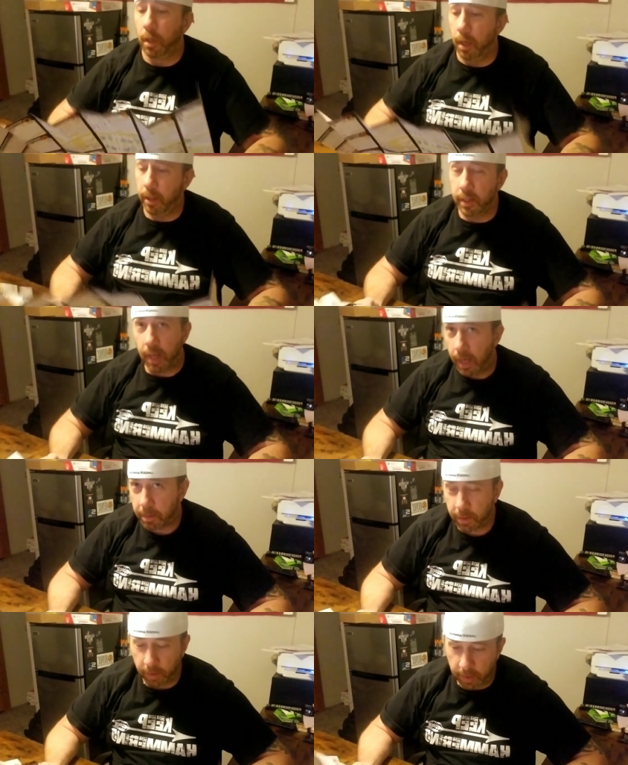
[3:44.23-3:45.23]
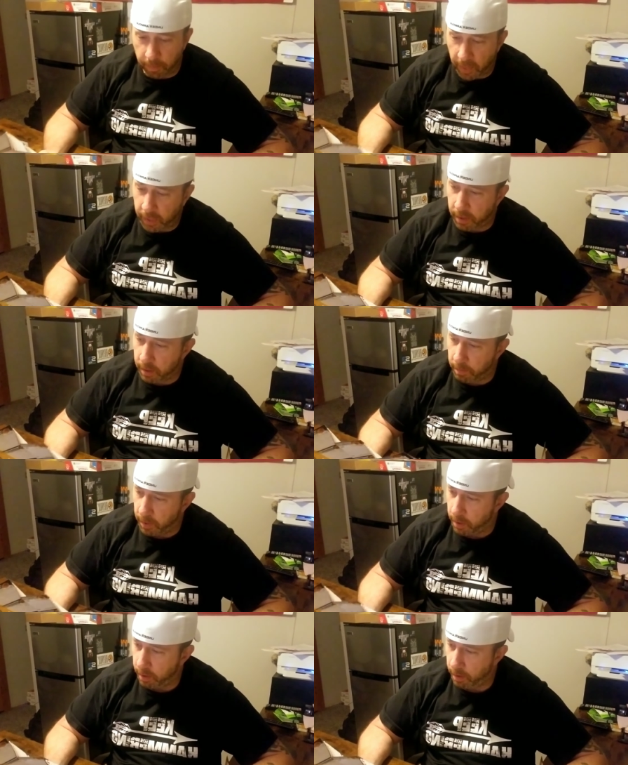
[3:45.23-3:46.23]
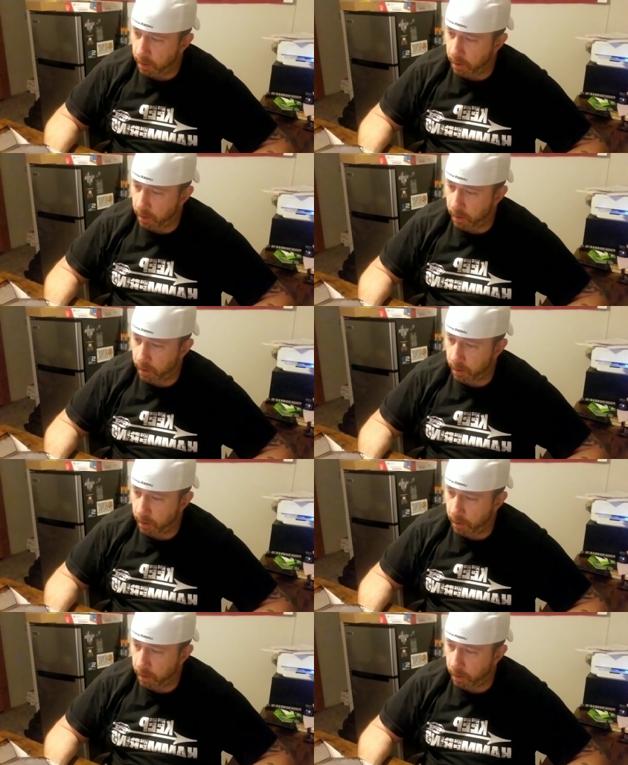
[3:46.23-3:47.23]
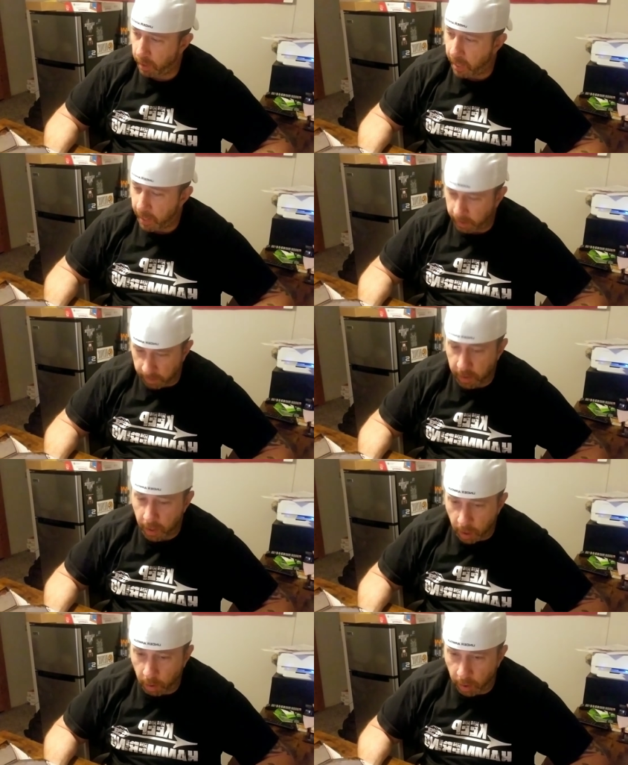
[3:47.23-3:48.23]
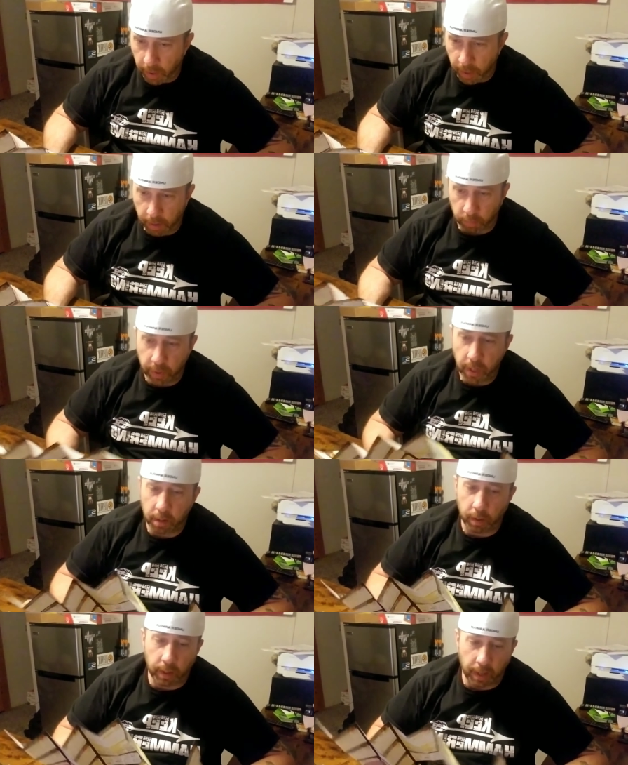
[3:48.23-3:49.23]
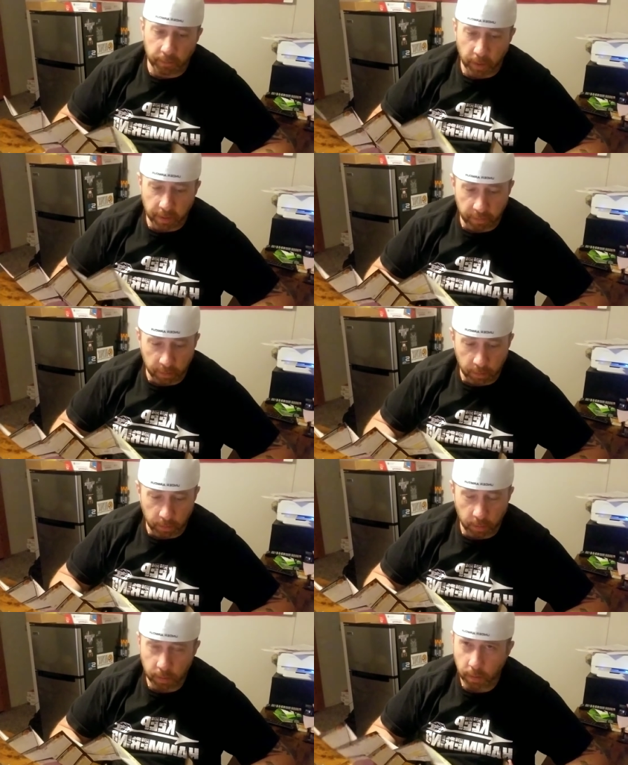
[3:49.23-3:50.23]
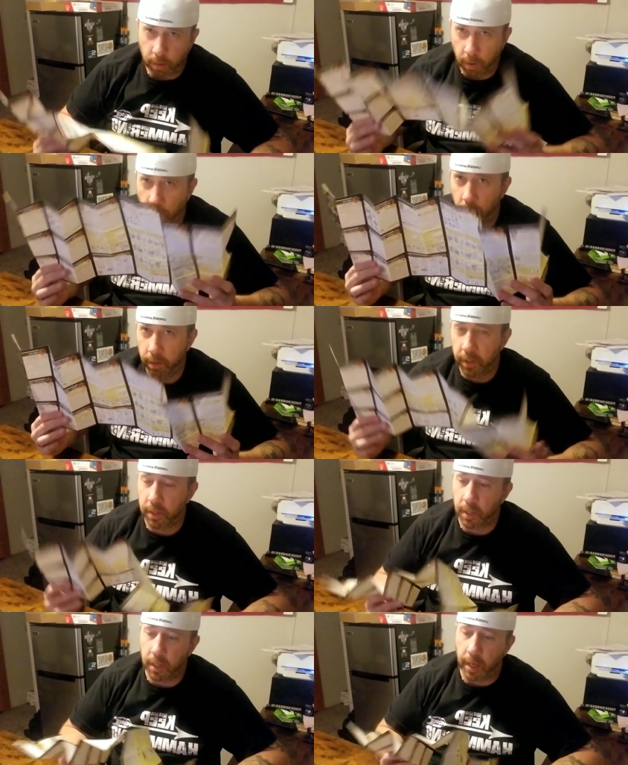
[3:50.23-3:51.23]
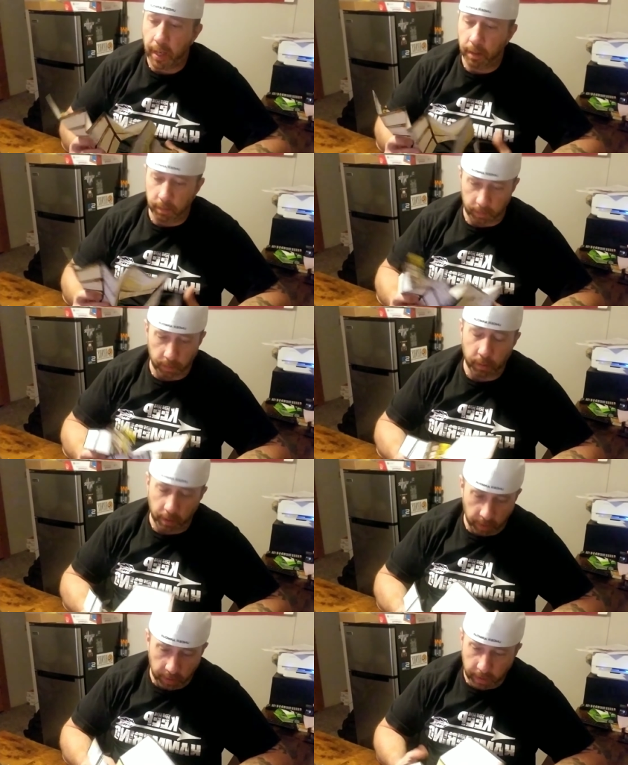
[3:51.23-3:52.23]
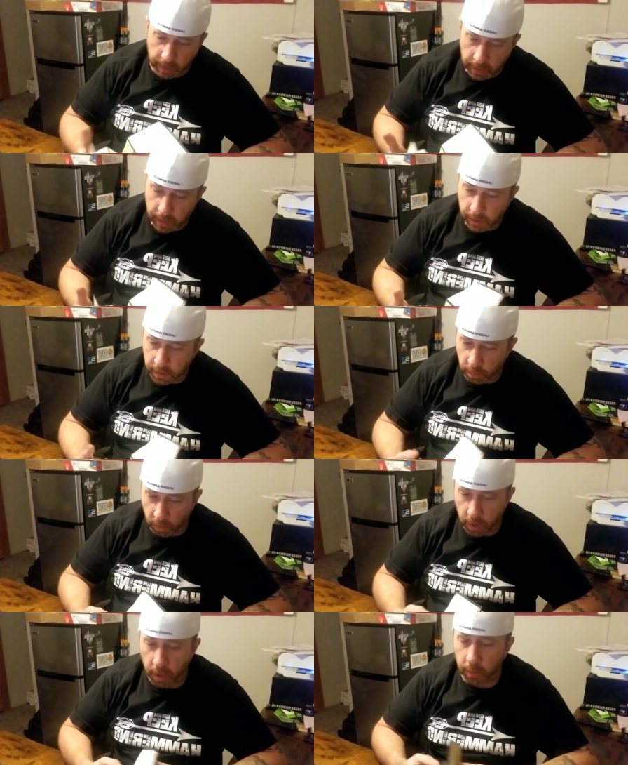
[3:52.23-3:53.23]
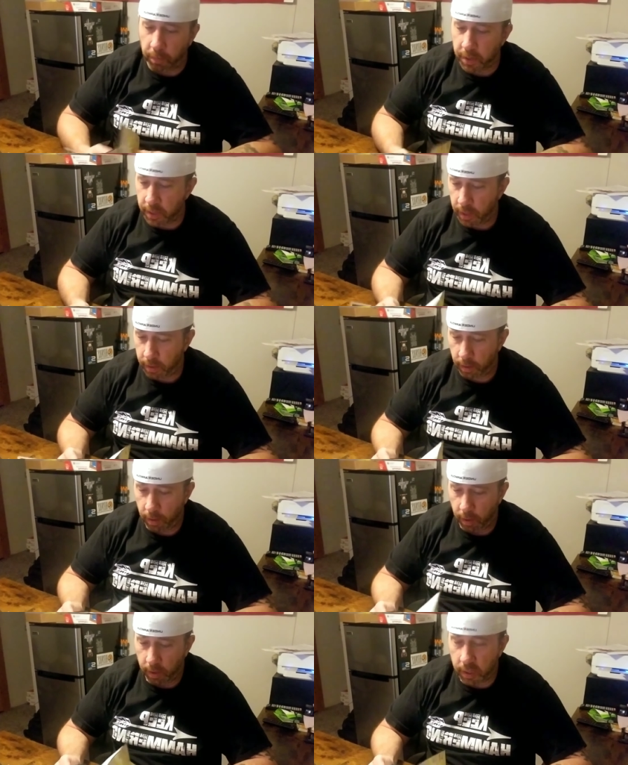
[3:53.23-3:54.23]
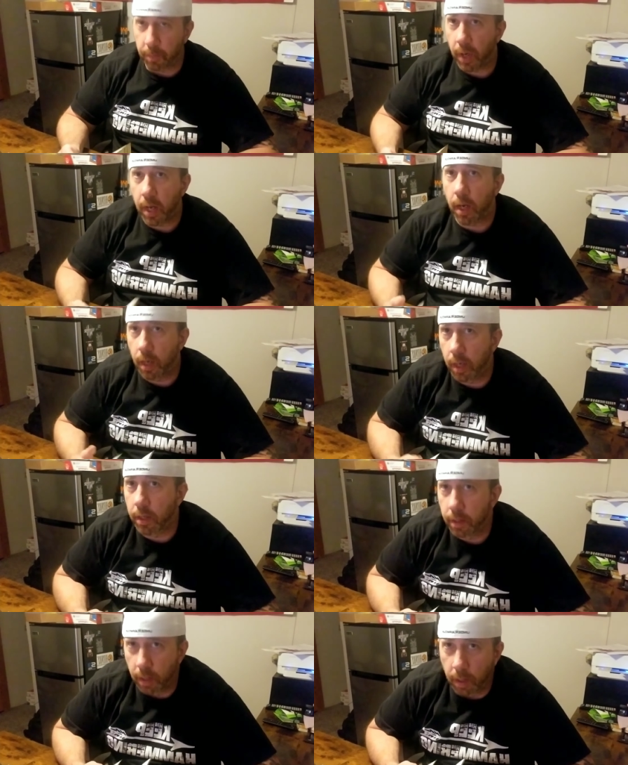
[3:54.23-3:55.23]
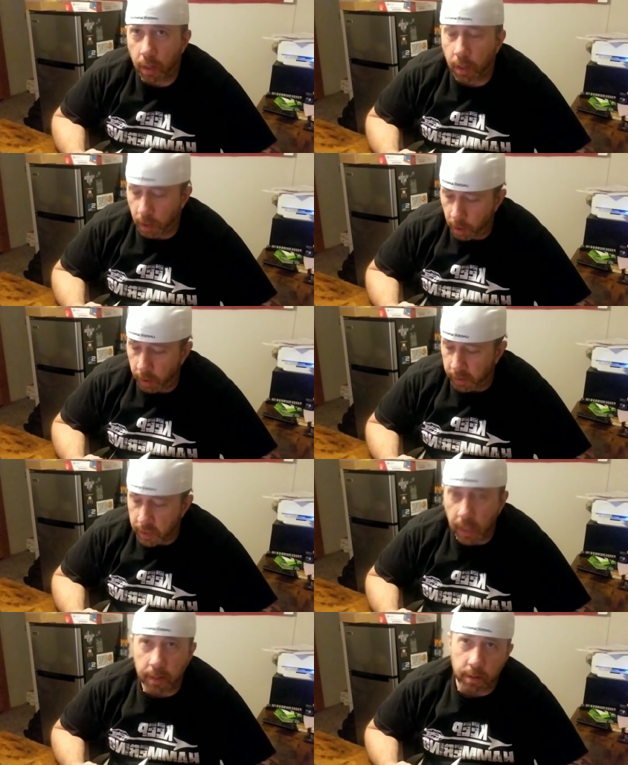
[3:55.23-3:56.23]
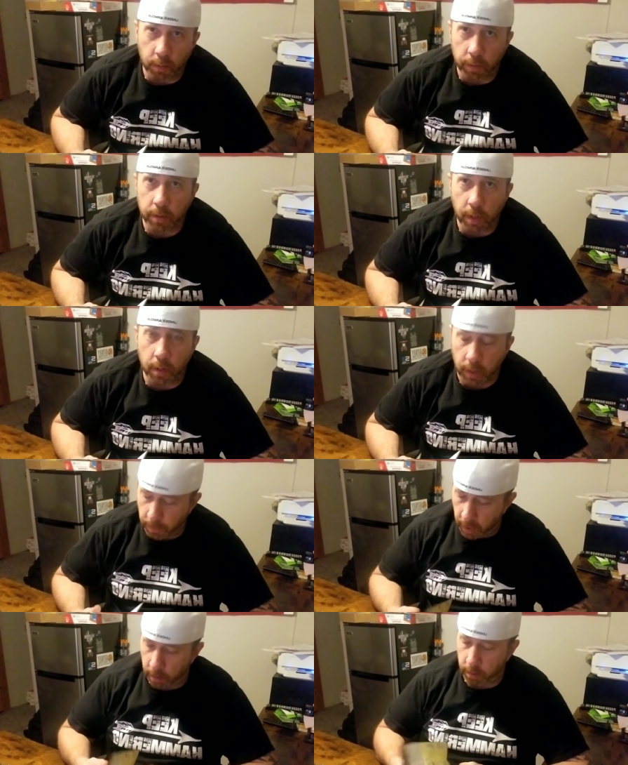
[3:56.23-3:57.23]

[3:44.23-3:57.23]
It's absolutely amazing to me. And I've read through this thing, and it is 100% spot on. These guys know what they're talking about.